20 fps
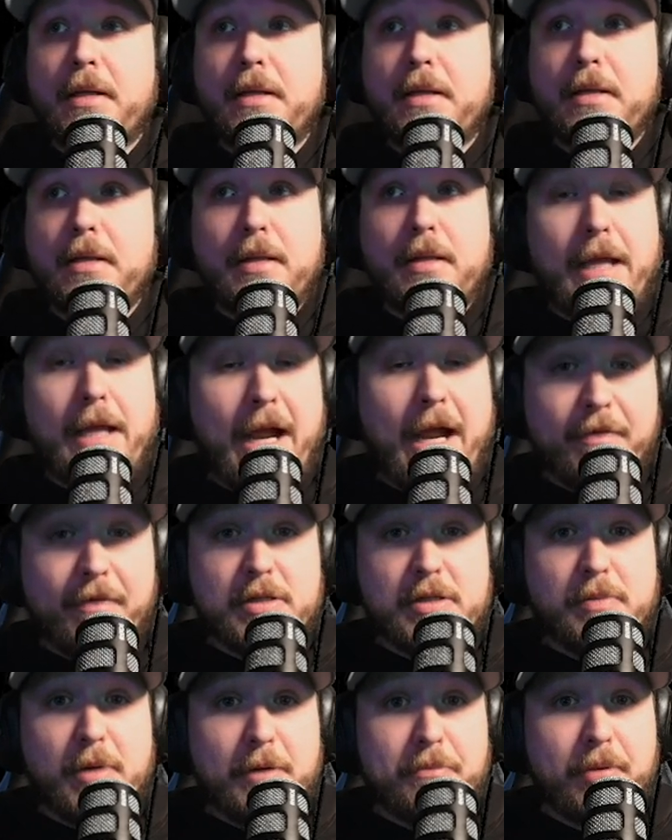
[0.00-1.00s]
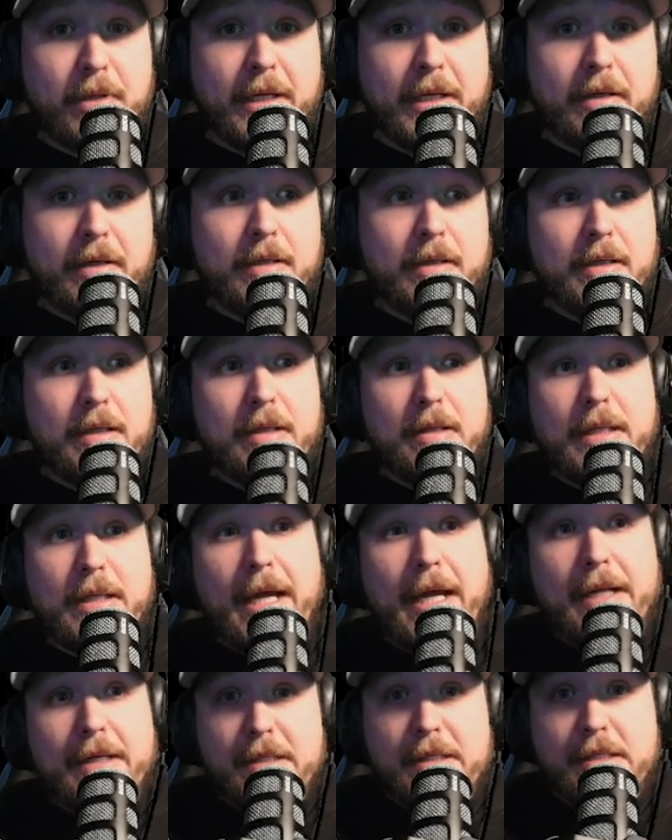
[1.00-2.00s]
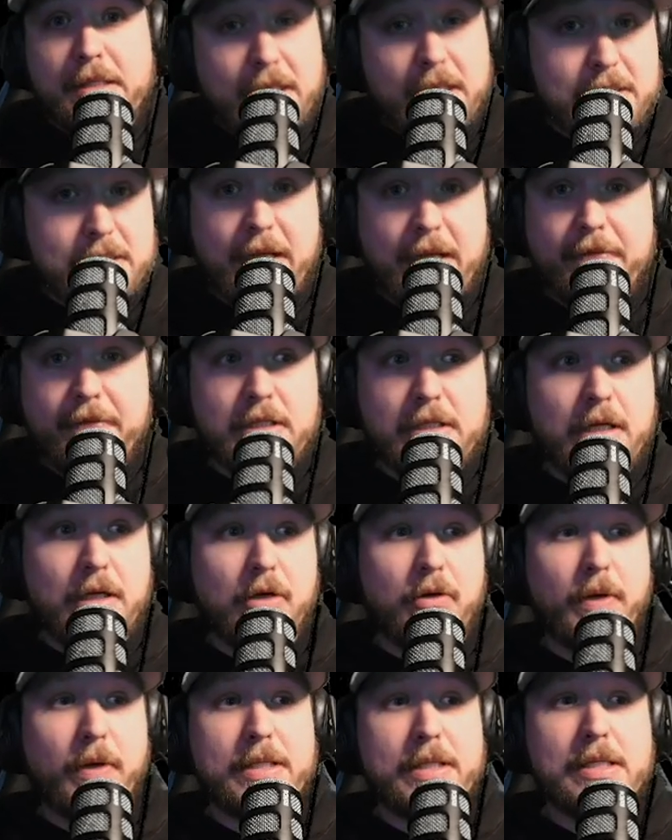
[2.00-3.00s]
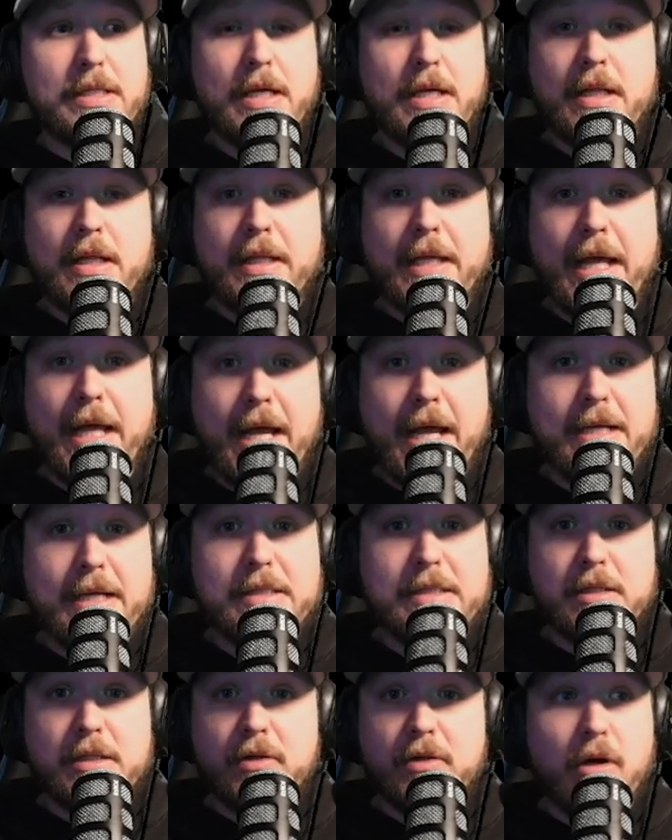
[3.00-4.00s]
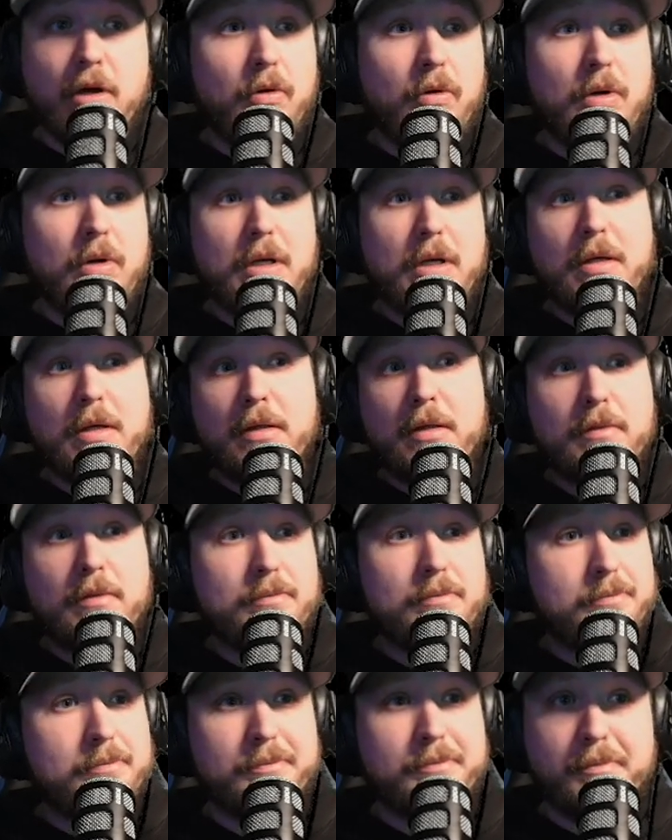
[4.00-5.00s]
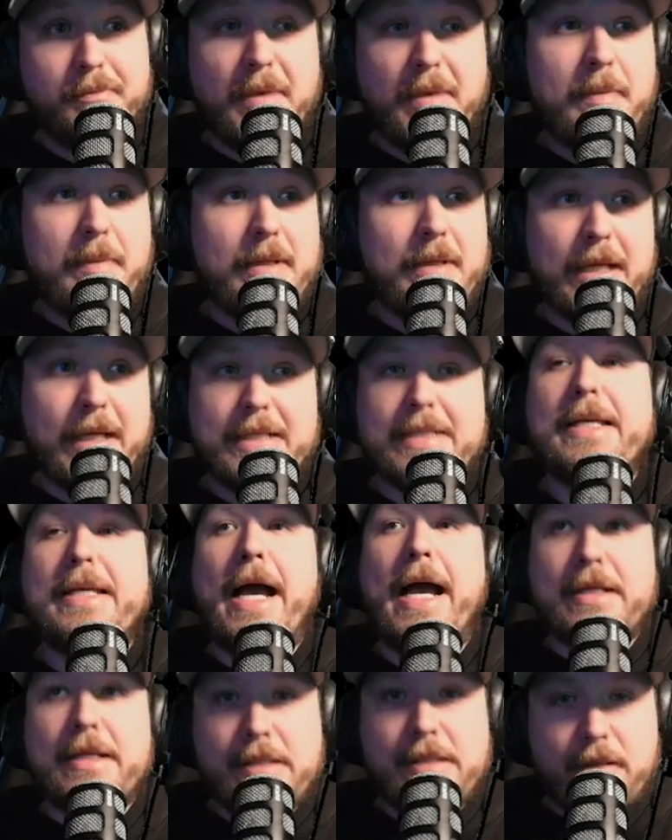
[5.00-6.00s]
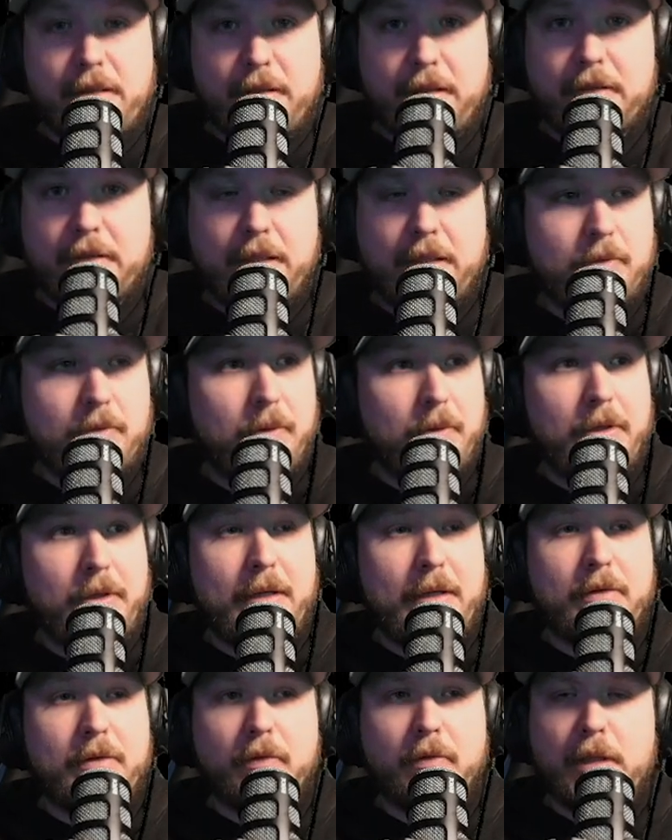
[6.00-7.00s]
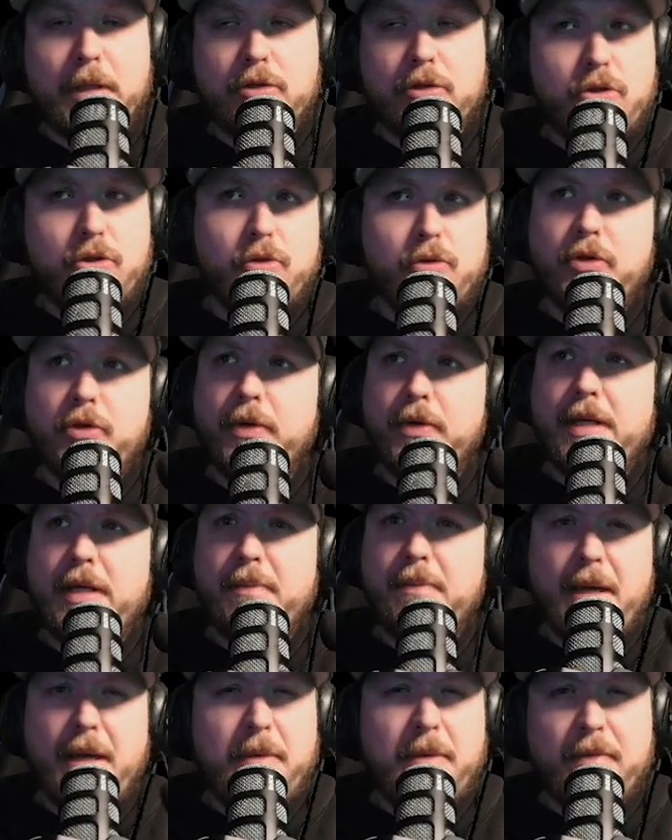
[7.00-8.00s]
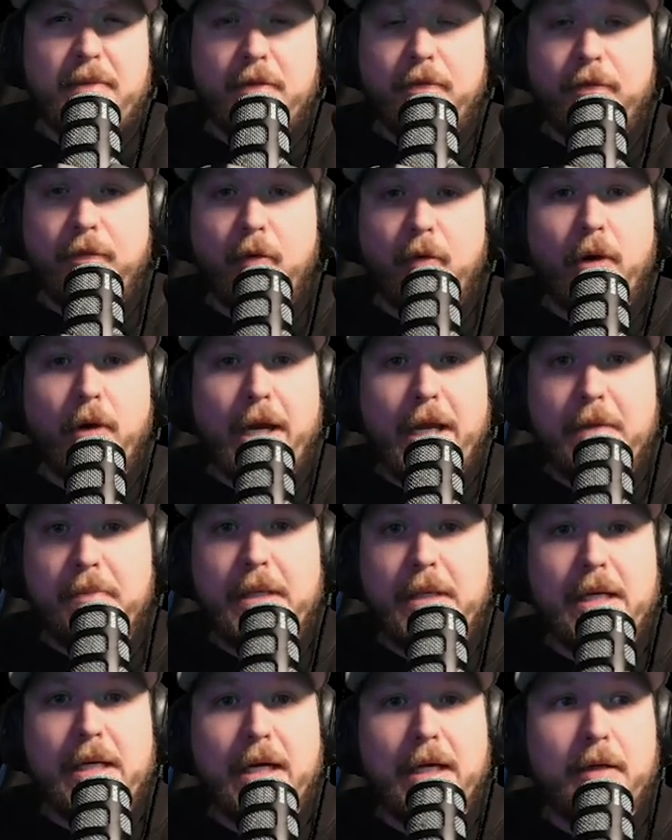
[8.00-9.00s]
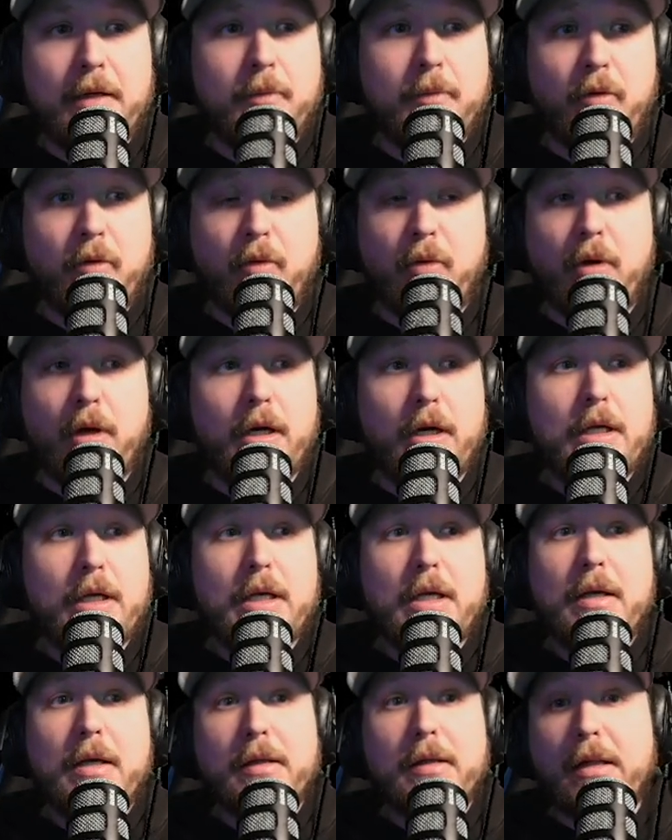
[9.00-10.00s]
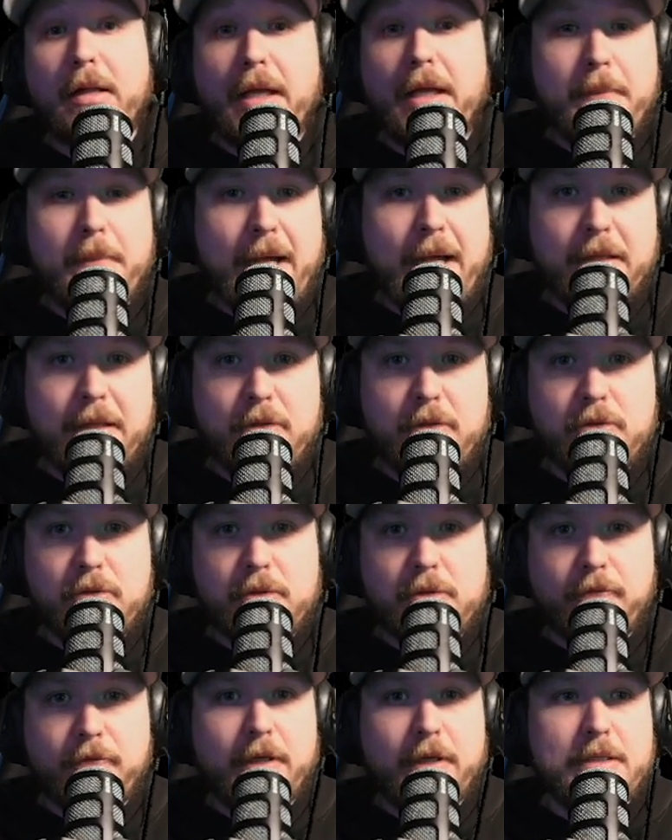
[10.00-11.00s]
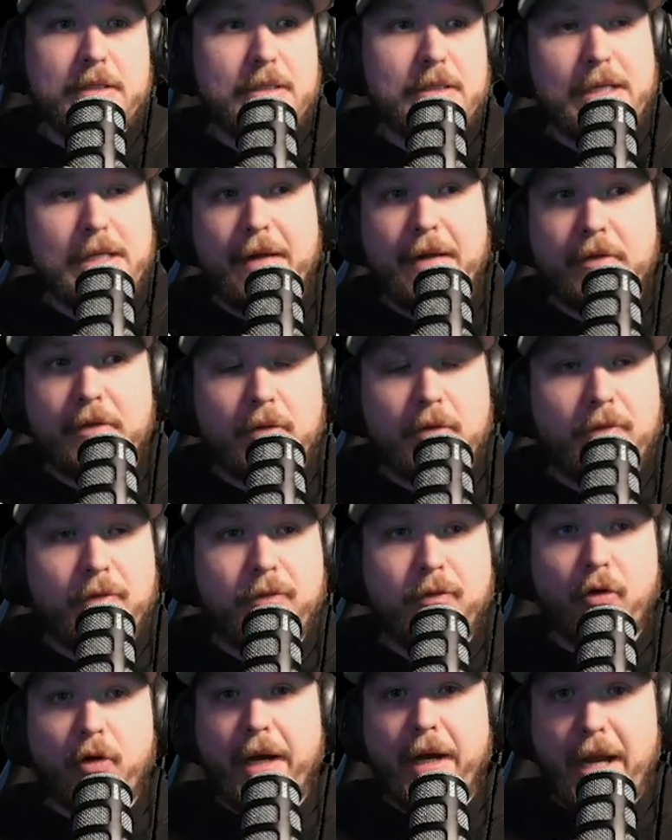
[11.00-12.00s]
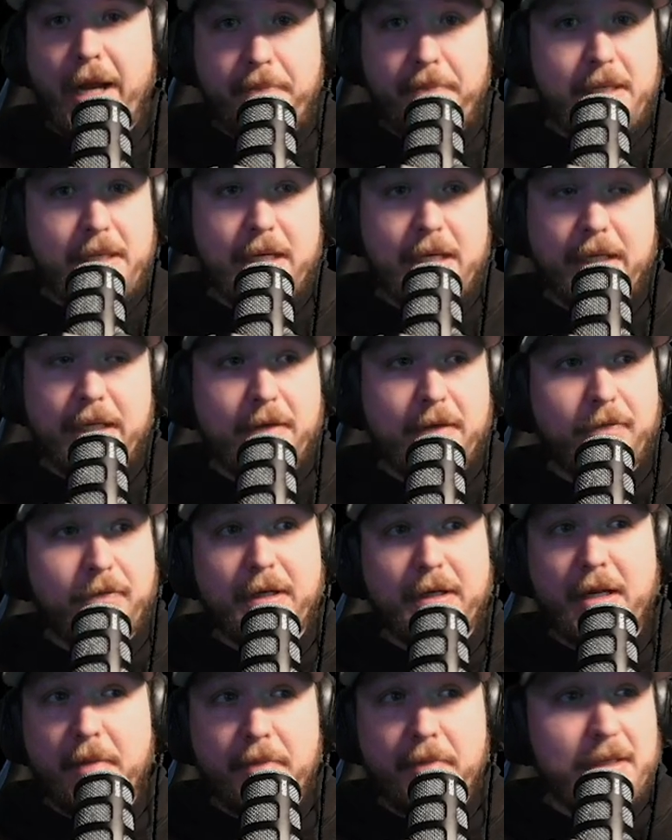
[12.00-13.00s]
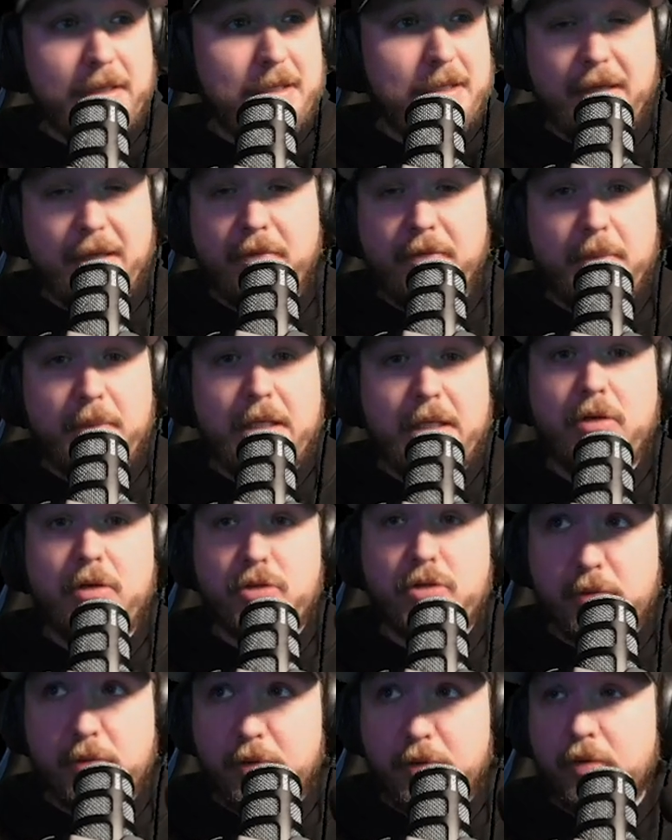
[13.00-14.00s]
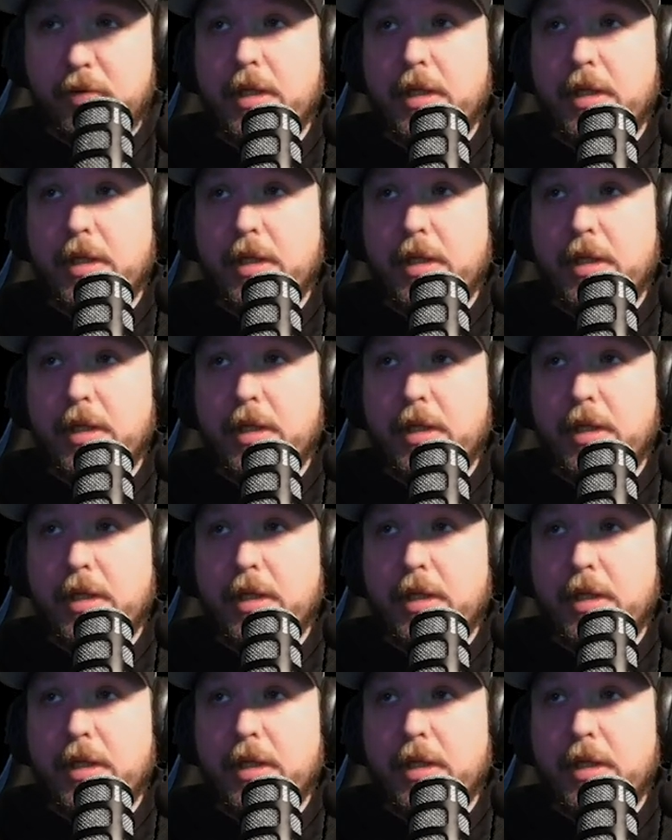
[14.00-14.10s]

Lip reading: The average MUT player that doesn't have a ton of coins, that has, maybe like Sack Sealer out there, where you have to run 2, 3, maybe even 4 AP on him, or Clay Matthews, for instance. I have to run 4 AP on him for him to even be usable.